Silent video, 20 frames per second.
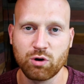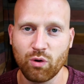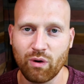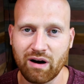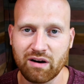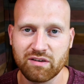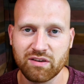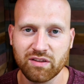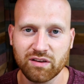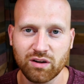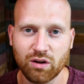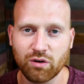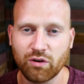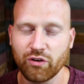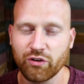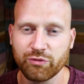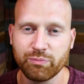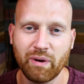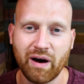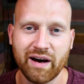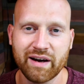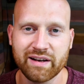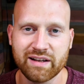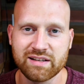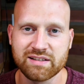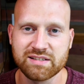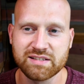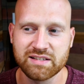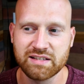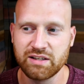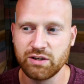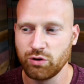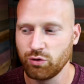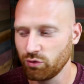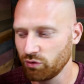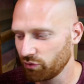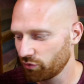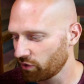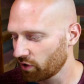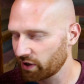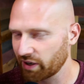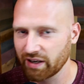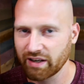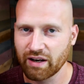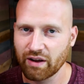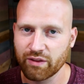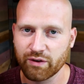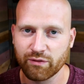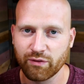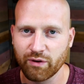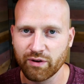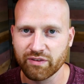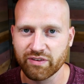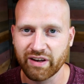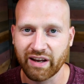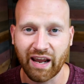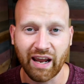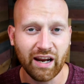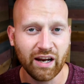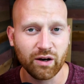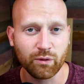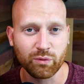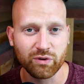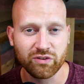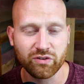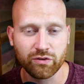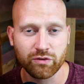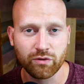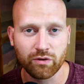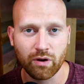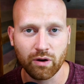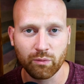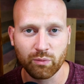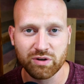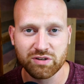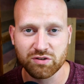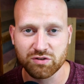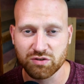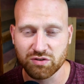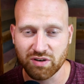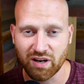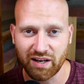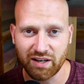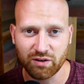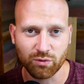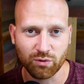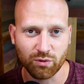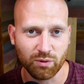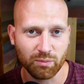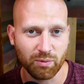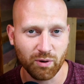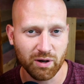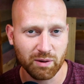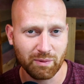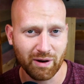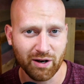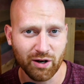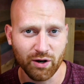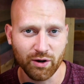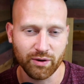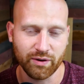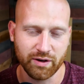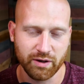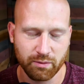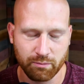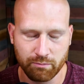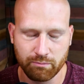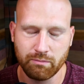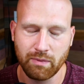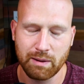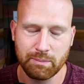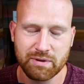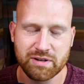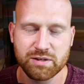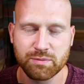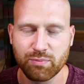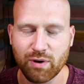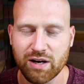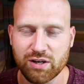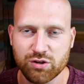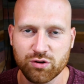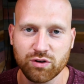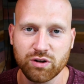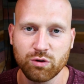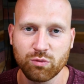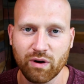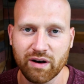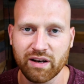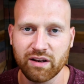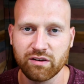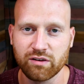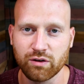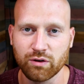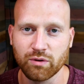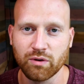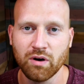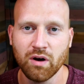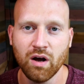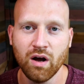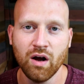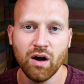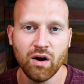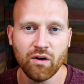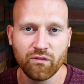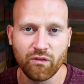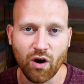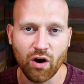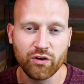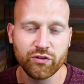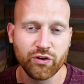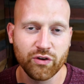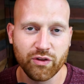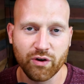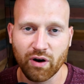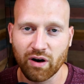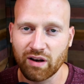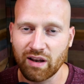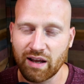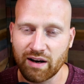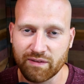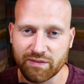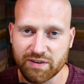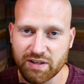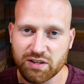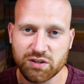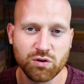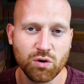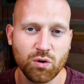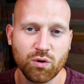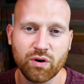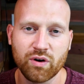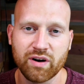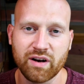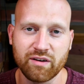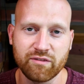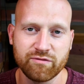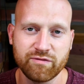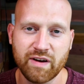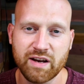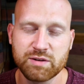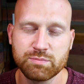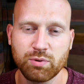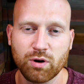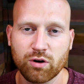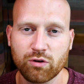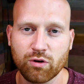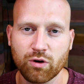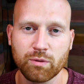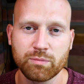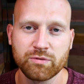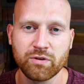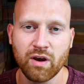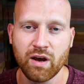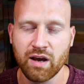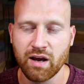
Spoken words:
Go out to the local spot and see who's looking down their phone and saying, hey, Wizards Unite or Pokemon Go. And you might be surprised who you run into. Also, there are a lot of Discord and Facebook groups.